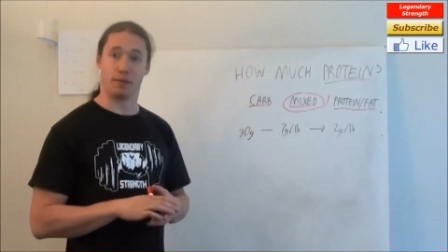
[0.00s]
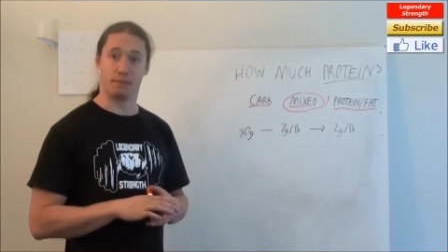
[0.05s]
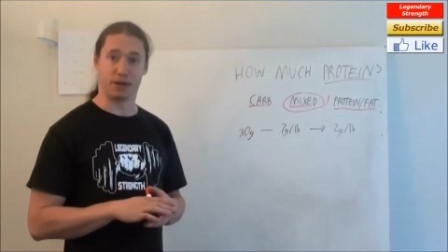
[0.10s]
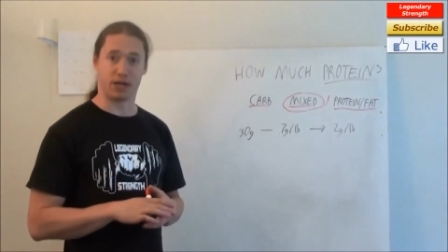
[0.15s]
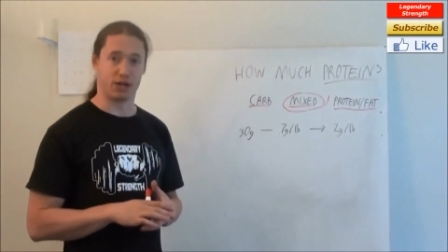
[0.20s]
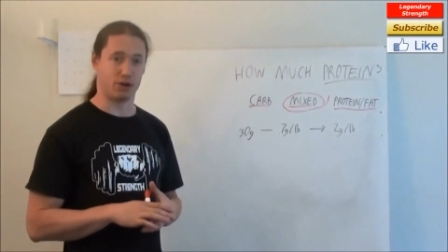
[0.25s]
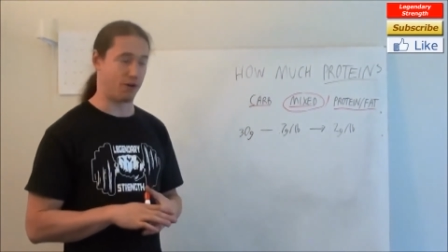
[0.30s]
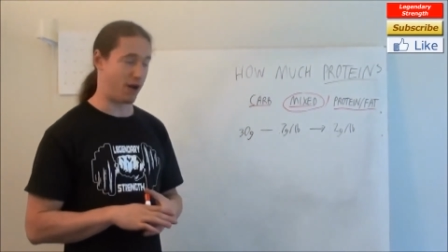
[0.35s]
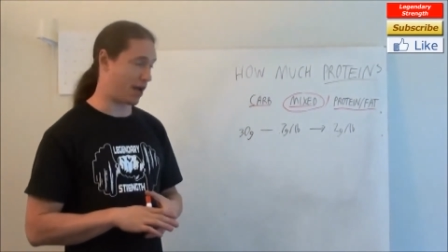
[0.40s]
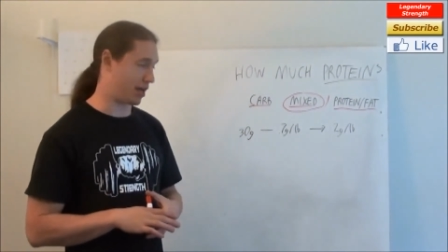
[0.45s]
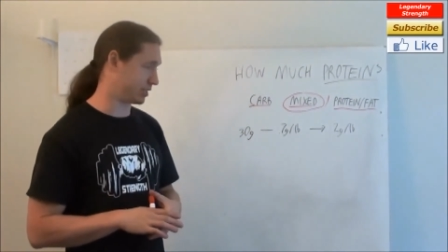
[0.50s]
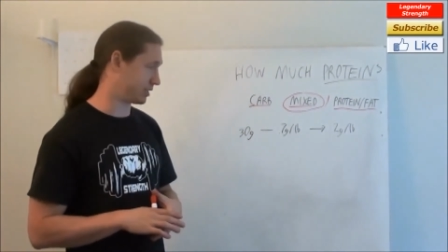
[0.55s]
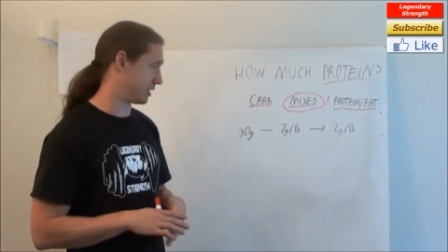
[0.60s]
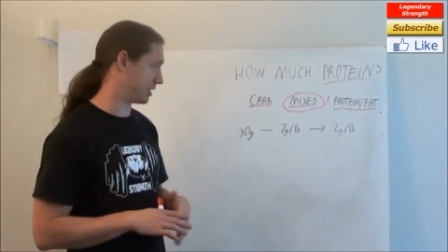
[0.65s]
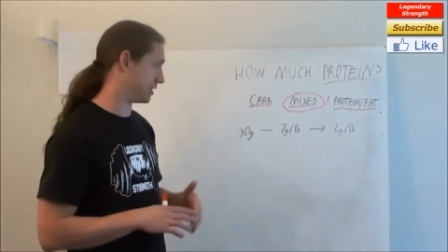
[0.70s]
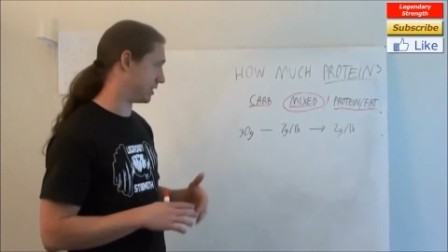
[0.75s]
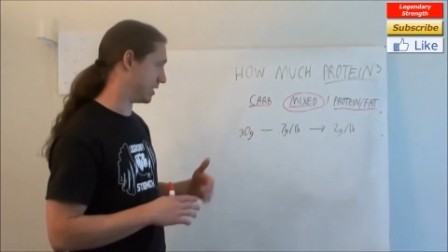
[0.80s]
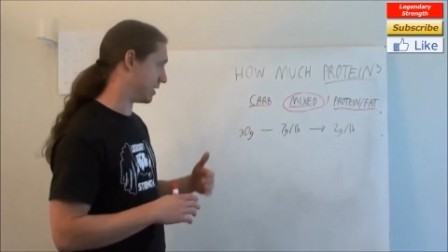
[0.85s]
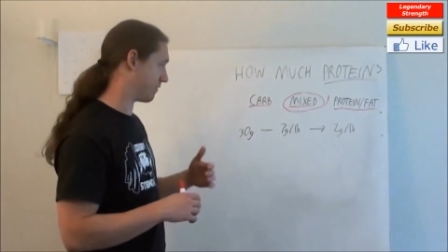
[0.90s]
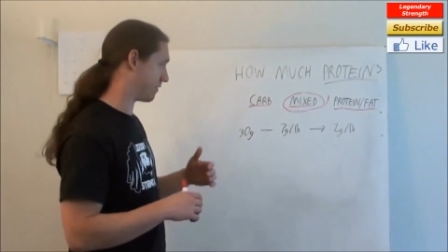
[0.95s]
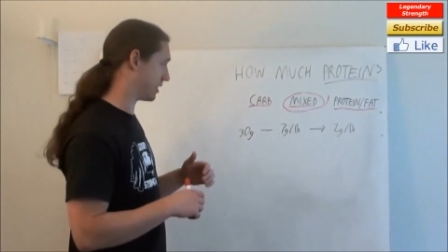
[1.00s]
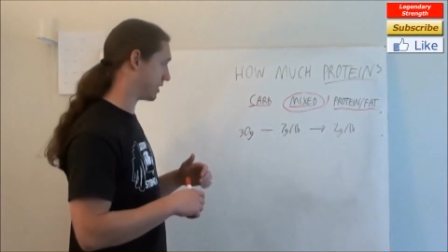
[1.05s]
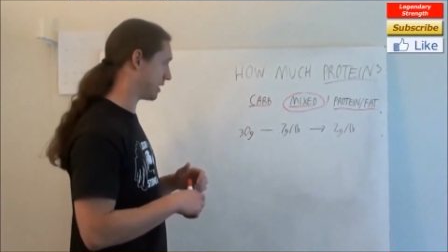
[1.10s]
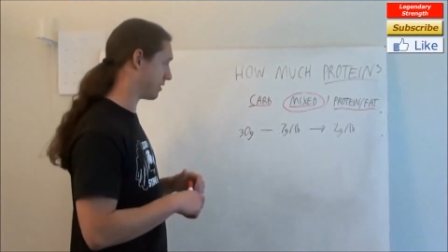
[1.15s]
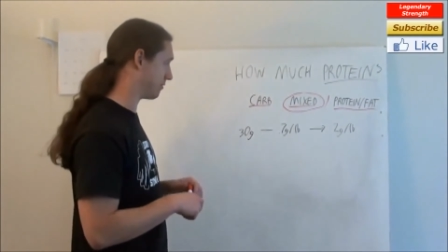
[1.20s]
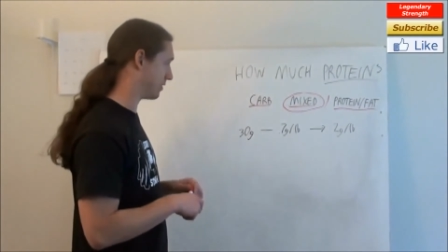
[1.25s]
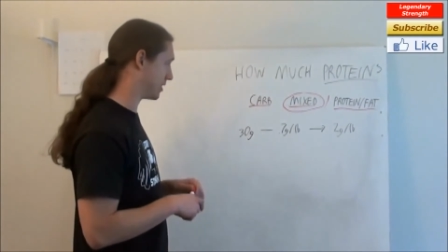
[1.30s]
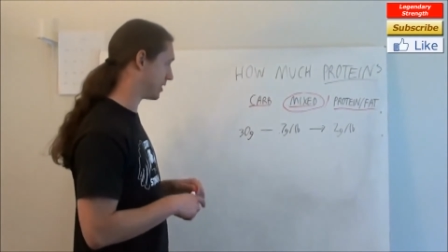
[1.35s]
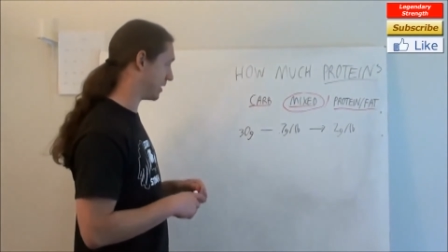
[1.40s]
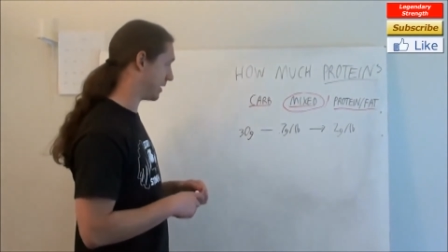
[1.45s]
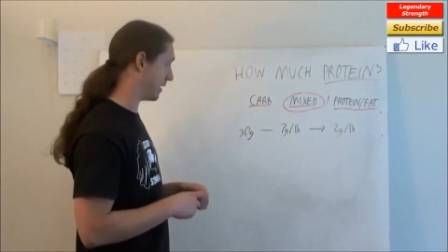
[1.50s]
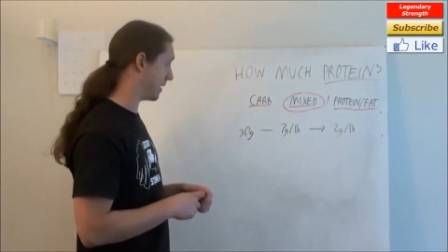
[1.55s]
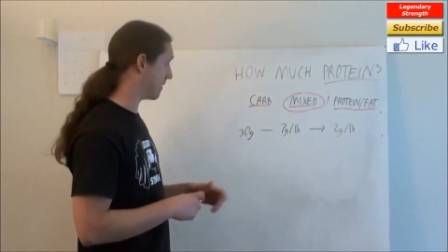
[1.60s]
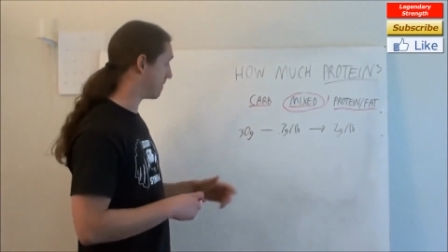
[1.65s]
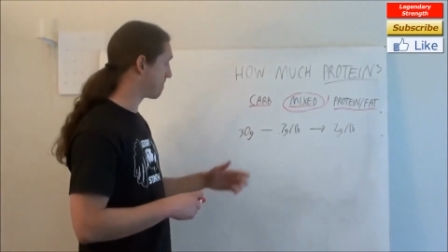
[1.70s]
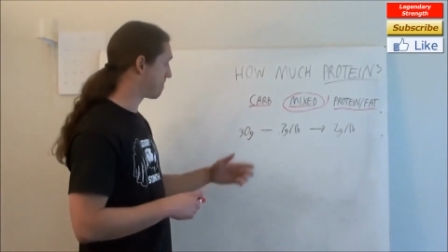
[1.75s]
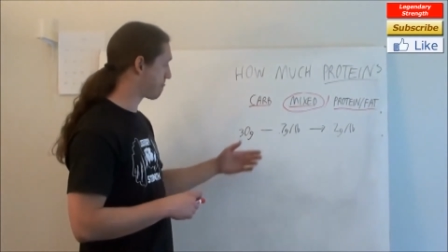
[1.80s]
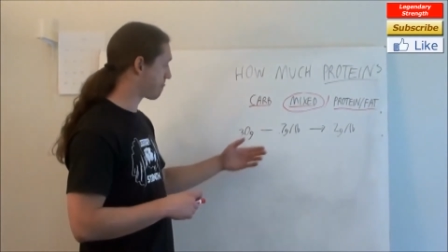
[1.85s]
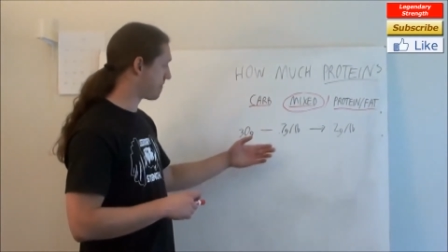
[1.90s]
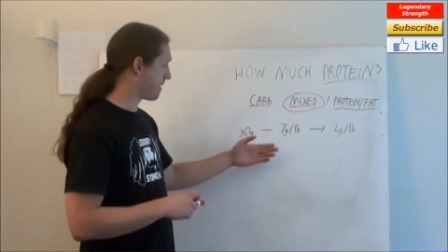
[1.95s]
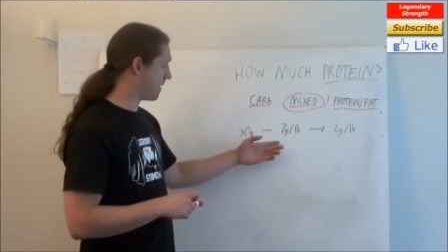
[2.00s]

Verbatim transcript: amino acids and everything within it.